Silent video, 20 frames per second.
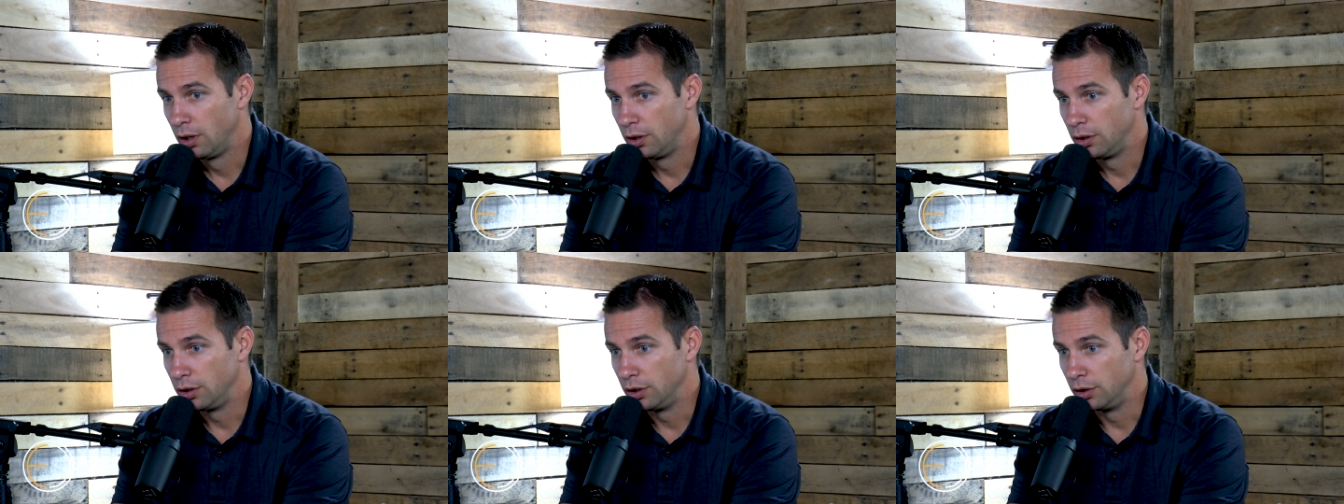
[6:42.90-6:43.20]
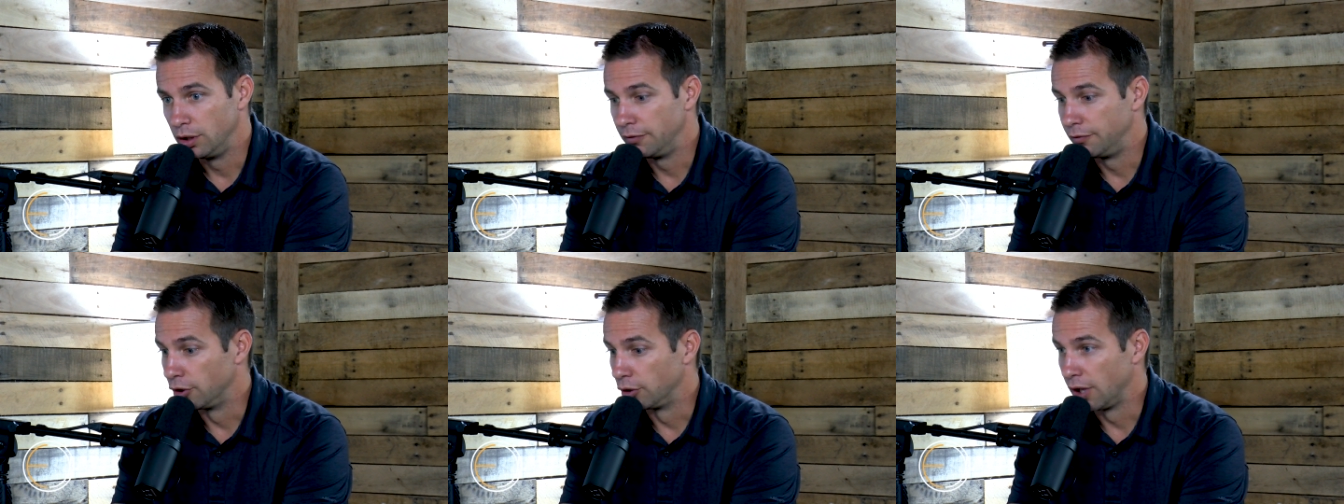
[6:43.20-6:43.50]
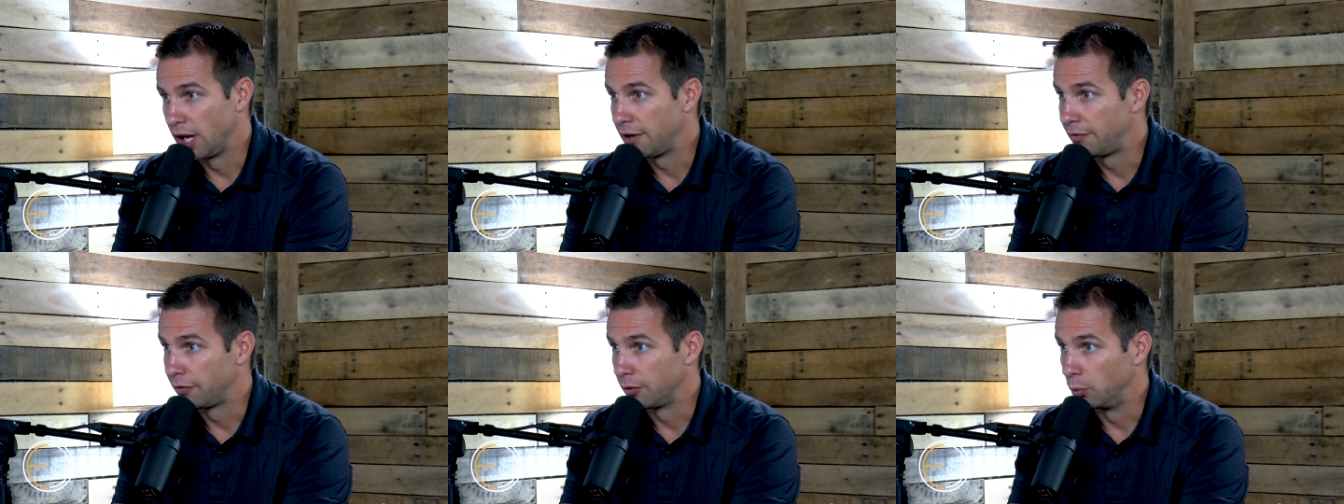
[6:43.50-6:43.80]
you live your
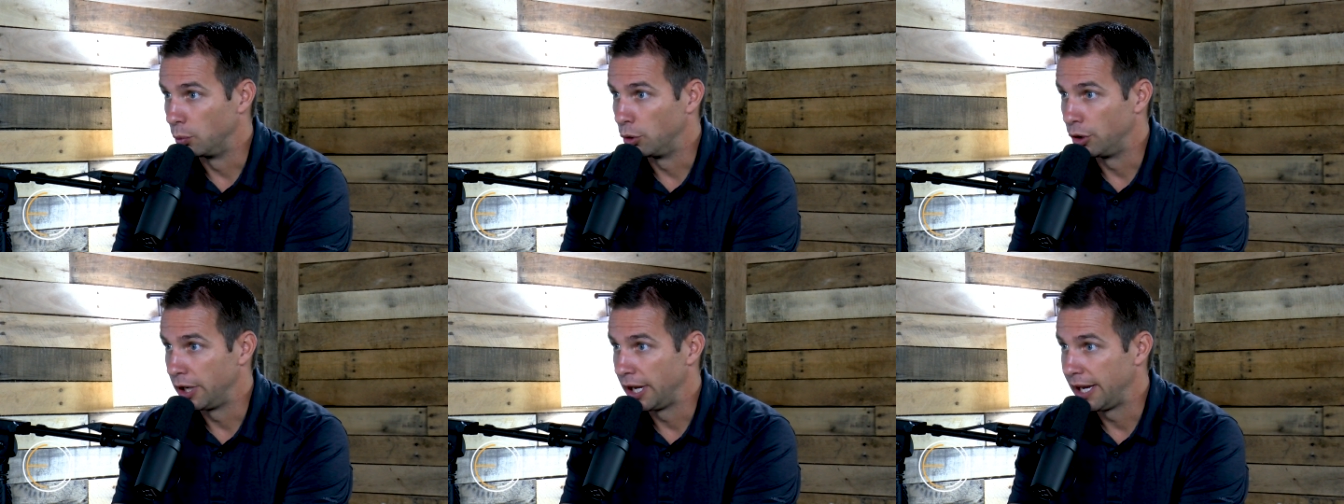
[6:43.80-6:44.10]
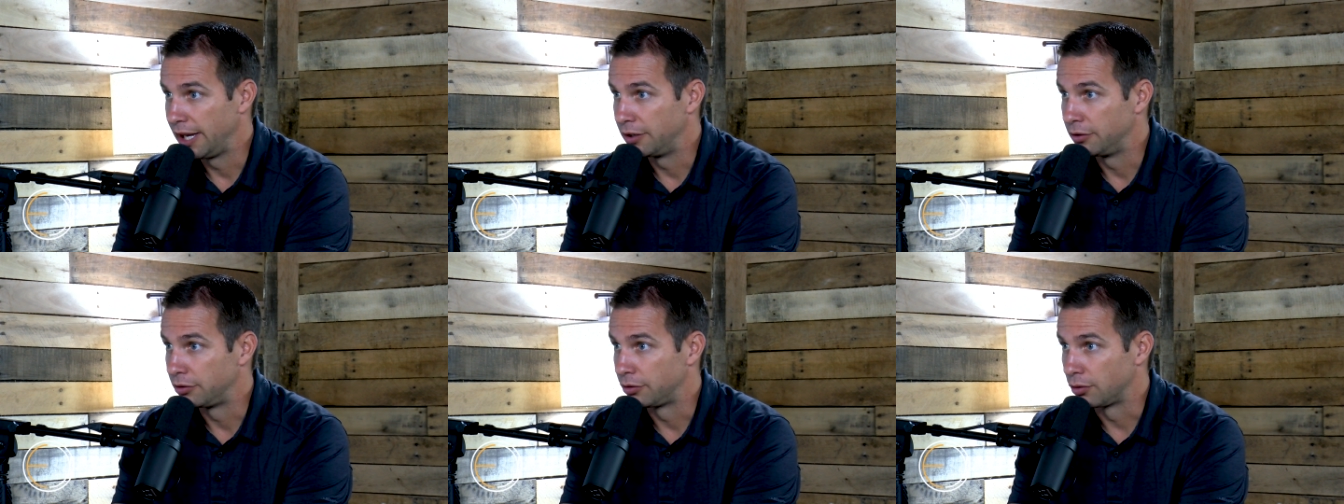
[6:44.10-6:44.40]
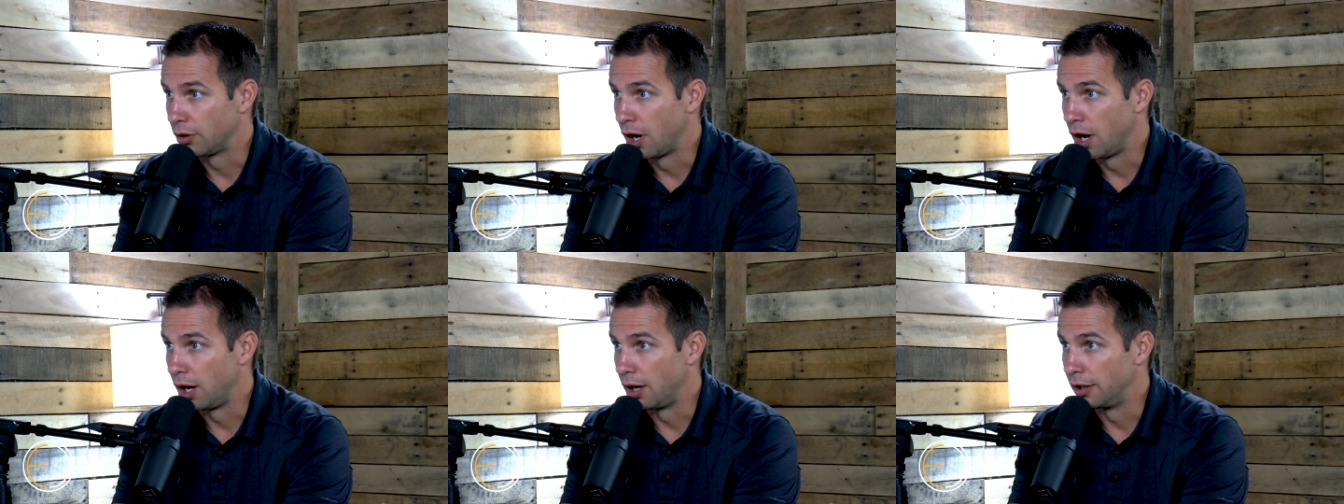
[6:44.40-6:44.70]
life for wood, hay, and
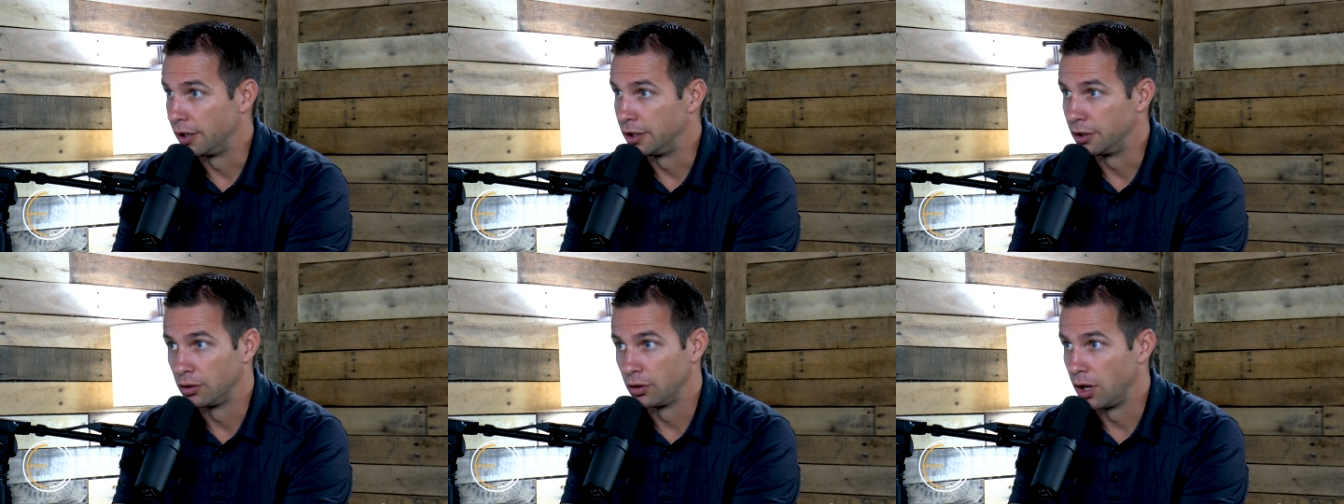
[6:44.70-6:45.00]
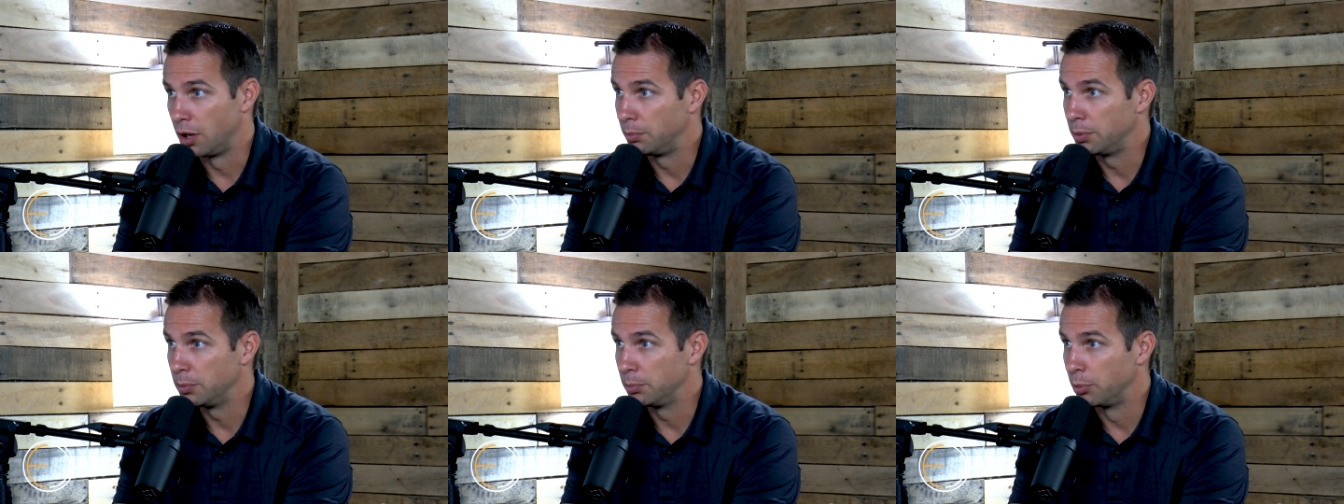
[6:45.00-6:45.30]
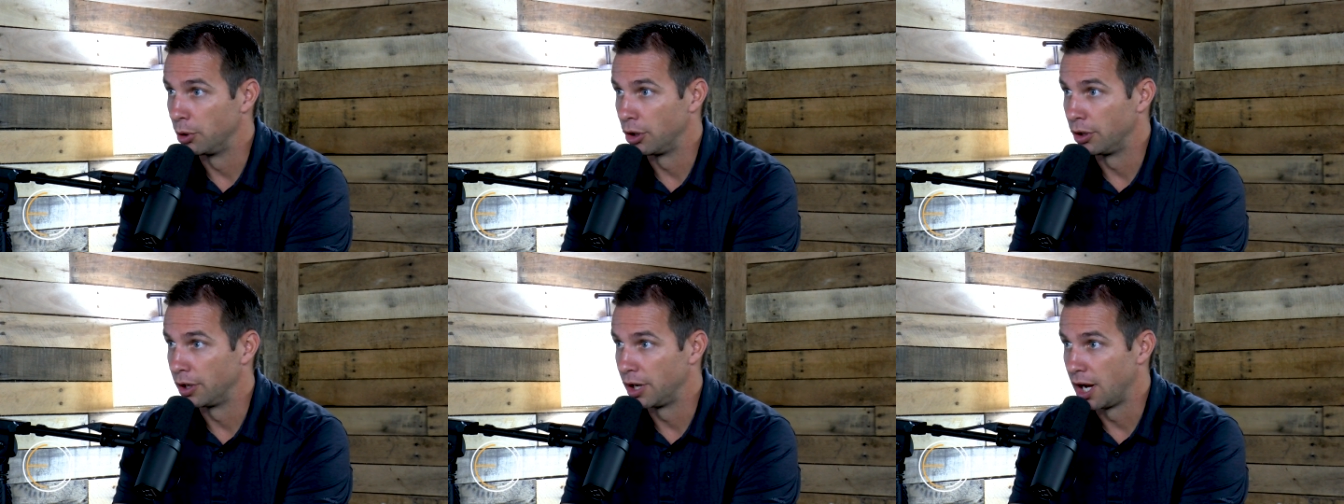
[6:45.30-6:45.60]
straw, and it'll all be
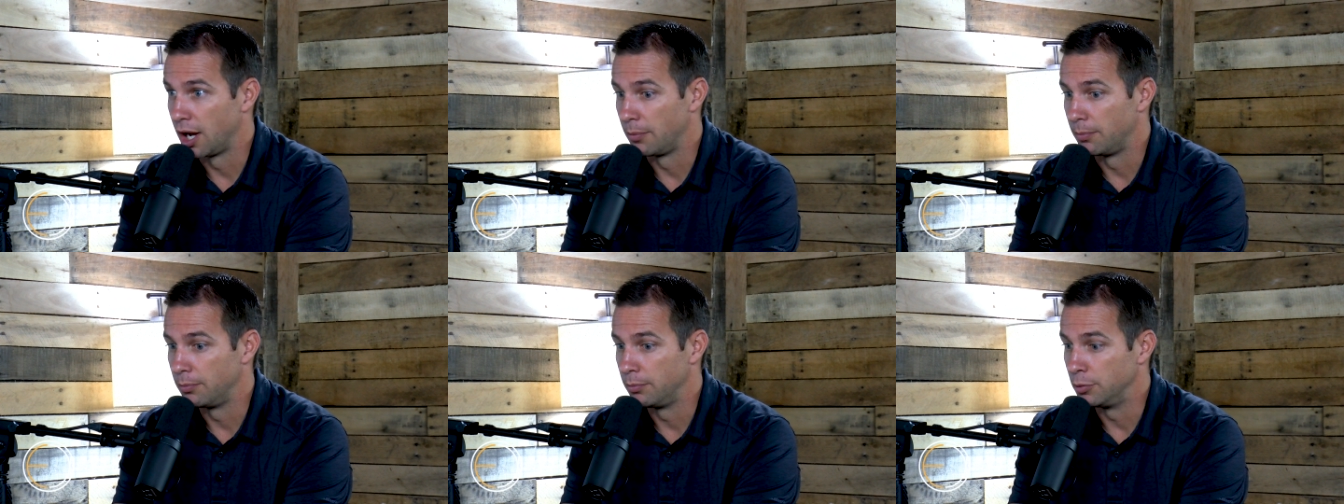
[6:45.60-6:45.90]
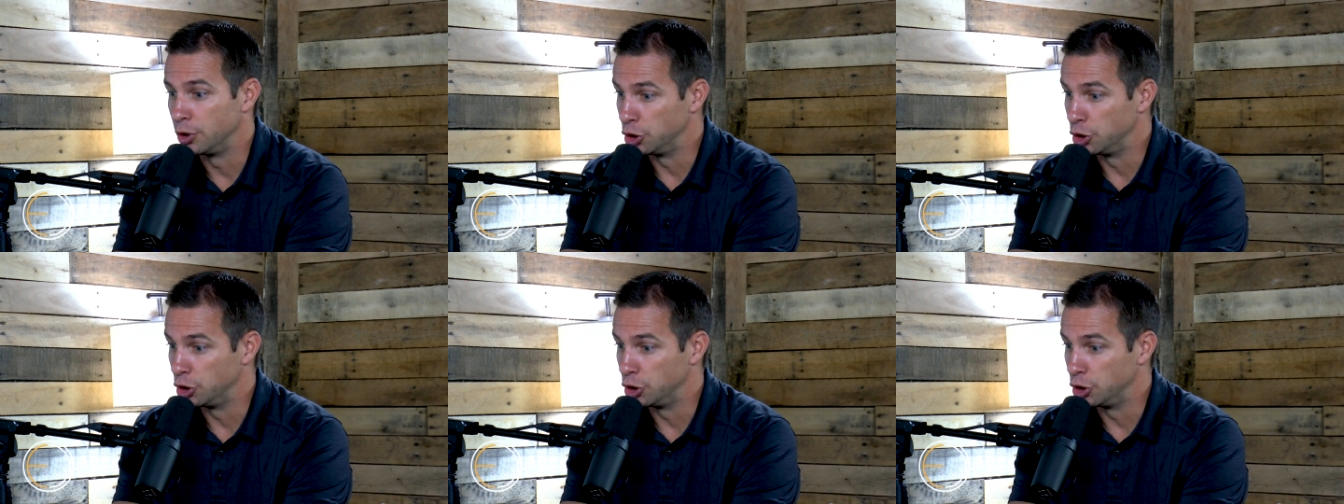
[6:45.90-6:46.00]
burned up. Mm-hmm.